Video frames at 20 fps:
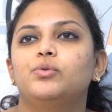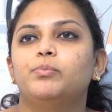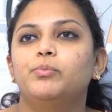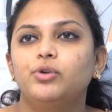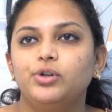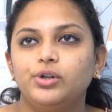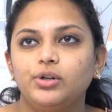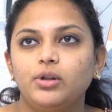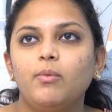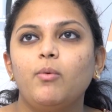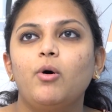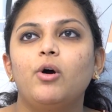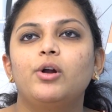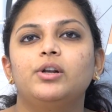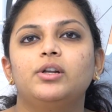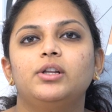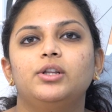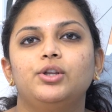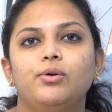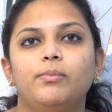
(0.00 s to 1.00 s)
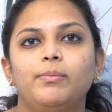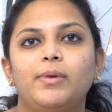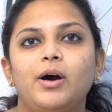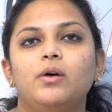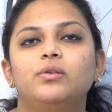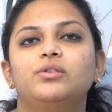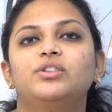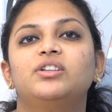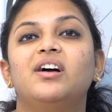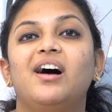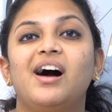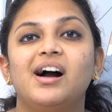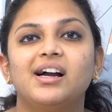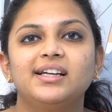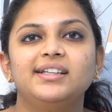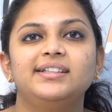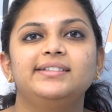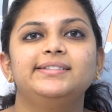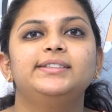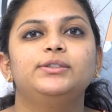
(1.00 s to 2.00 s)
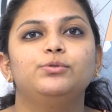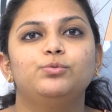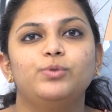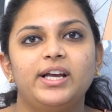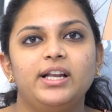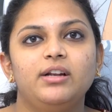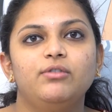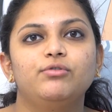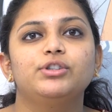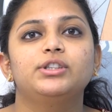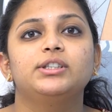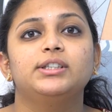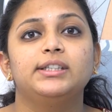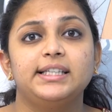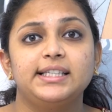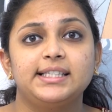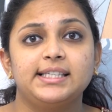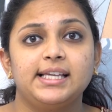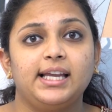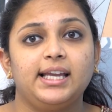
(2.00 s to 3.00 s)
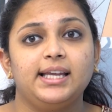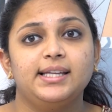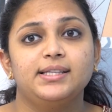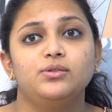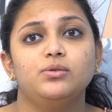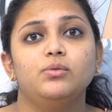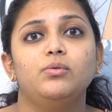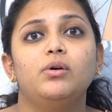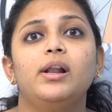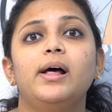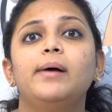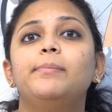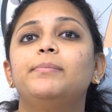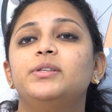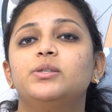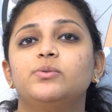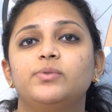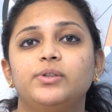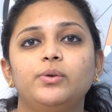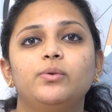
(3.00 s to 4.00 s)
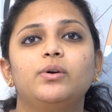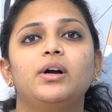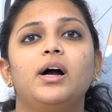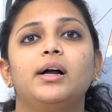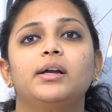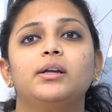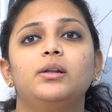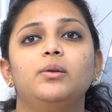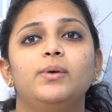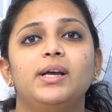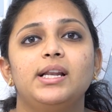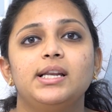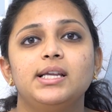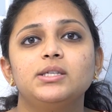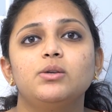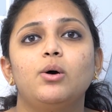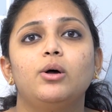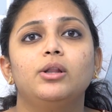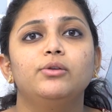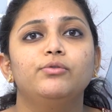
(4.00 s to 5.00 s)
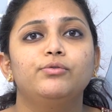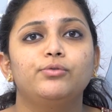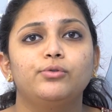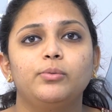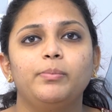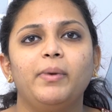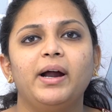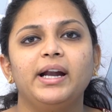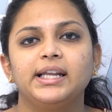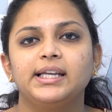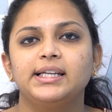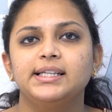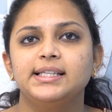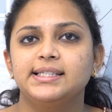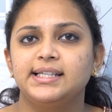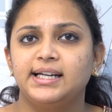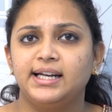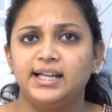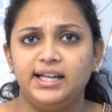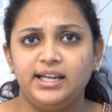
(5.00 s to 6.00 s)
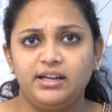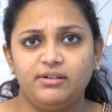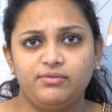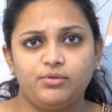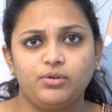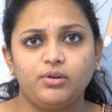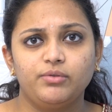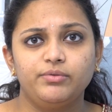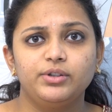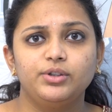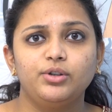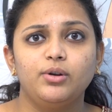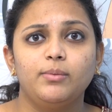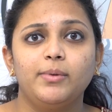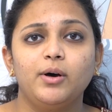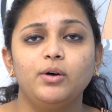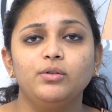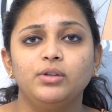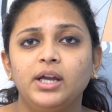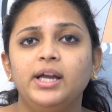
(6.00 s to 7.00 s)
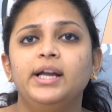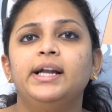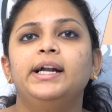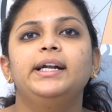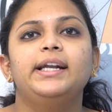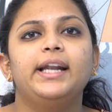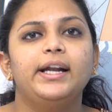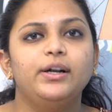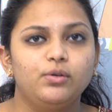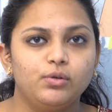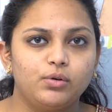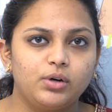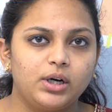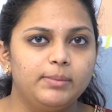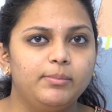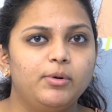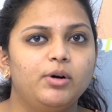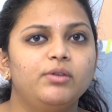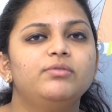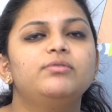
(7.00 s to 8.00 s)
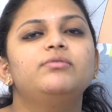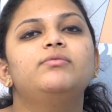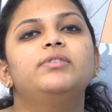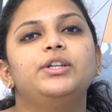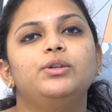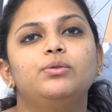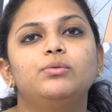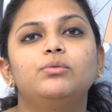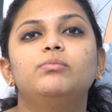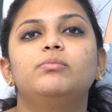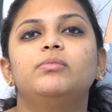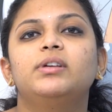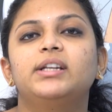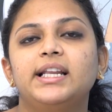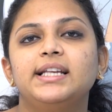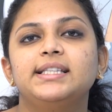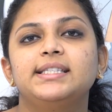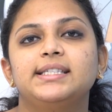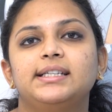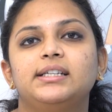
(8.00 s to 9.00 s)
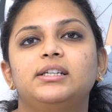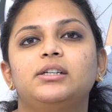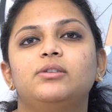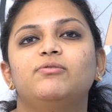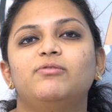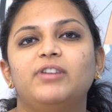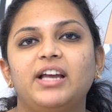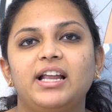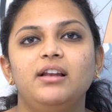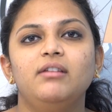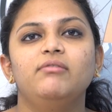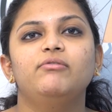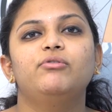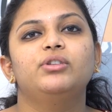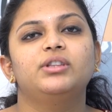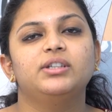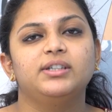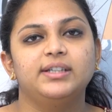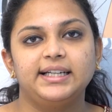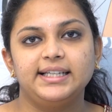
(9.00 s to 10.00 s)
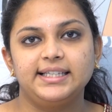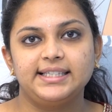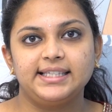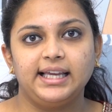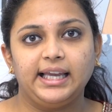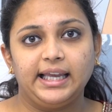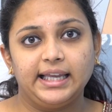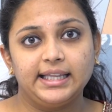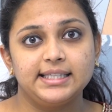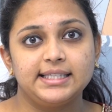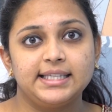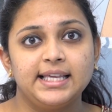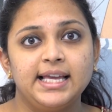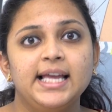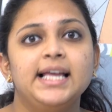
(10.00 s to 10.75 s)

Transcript: put your water in your mouth, gargle it well for 30 seconds. So what happens when you gargle well is all the food particles that are left off in your mouth tend to come off when you cleanse it well for 30 seconds.